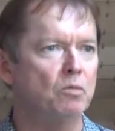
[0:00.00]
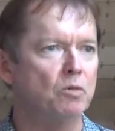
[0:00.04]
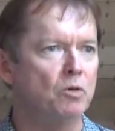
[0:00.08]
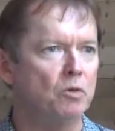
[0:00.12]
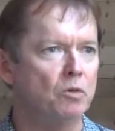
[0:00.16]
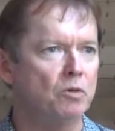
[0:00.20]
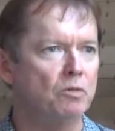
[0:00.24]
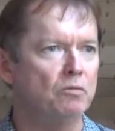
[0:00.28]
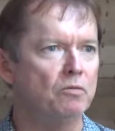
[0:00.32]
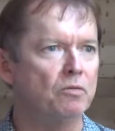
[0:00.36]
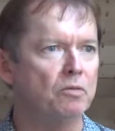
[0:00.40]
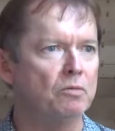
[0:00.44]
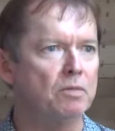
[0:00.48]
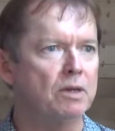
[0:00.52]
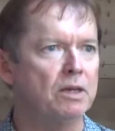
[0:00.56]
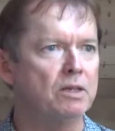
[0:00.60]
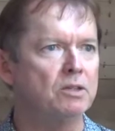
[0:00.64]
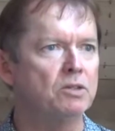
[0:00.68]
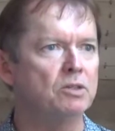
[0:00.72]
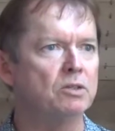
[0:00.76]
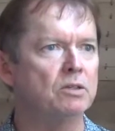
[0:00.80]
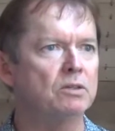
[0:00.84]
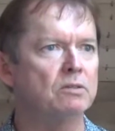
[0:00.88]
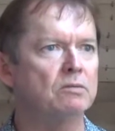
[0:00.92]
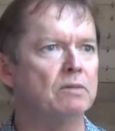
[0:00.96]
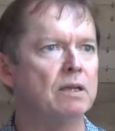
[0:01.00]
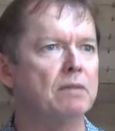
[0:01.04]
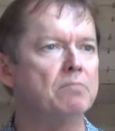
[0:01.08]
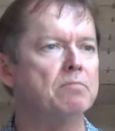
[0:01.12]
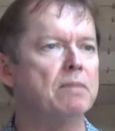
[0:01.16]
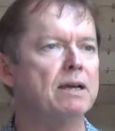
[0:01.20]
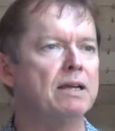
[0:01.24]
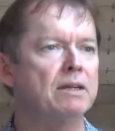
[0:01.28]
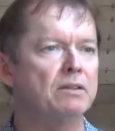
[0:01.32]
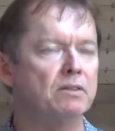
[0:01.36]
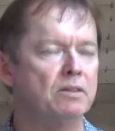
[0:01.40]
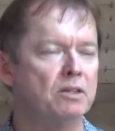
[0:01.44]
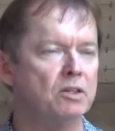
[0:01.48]
more information and
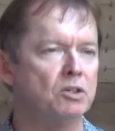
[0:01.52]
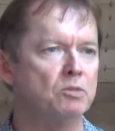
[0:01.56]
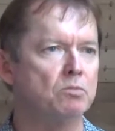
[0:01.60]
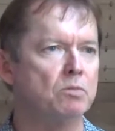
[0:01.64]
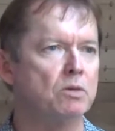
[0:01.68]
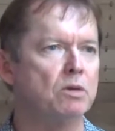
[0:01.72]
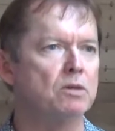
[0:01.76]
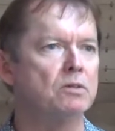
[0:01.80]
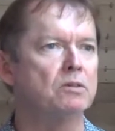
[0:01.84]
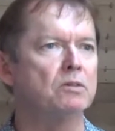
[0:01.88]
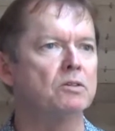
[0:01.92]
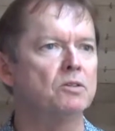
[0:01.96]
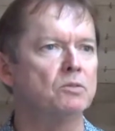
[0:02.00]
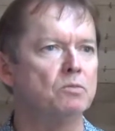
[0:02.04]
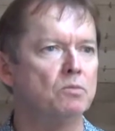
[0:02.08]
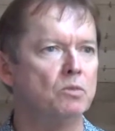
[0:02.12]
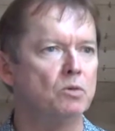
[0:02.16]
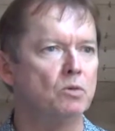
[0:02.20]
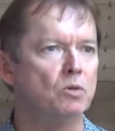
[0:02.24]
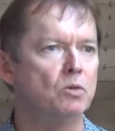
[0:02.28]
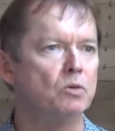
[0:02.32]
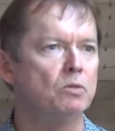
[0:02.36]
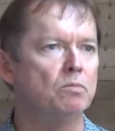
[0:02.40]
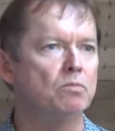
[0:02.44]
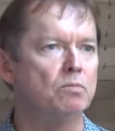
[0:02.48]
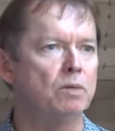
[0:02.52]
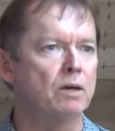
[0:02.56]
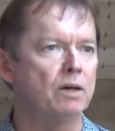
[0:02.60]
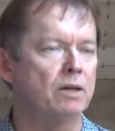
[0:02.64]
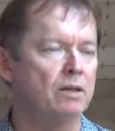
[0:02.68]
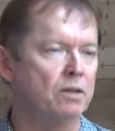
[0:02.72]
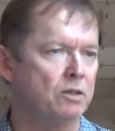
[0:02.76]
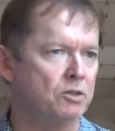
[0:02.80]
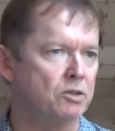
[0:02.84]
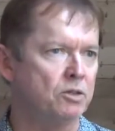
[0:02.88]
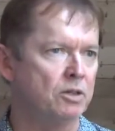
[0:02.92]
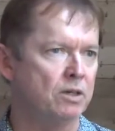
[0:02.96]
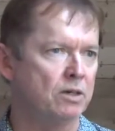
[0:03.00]
make these models more
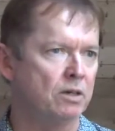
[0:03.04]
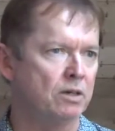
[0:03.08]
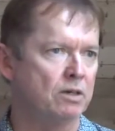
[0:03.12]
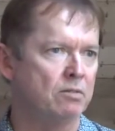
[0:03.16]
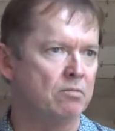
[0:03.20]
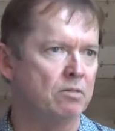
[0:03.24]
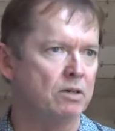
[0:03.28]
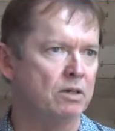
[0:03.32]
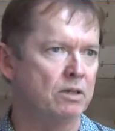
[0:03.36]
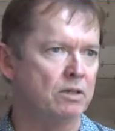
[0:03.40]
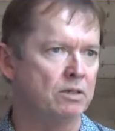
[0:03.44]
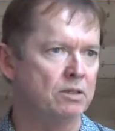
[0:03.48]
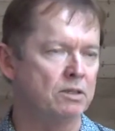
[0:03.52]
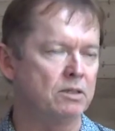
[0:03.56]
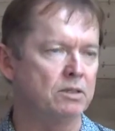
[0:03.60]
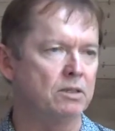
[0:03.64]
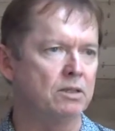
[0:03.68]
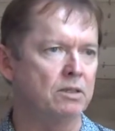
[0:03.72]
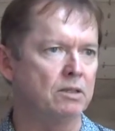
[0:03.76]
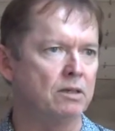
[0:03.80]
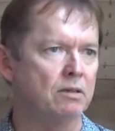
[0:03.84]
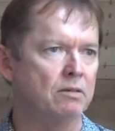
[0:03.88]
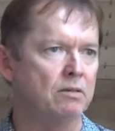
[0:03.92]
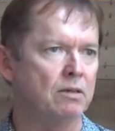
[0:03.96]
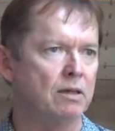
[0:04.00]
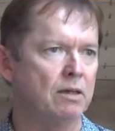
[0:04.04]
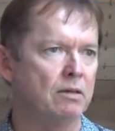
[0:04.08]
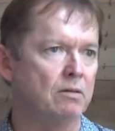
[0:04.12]
biologically realistic,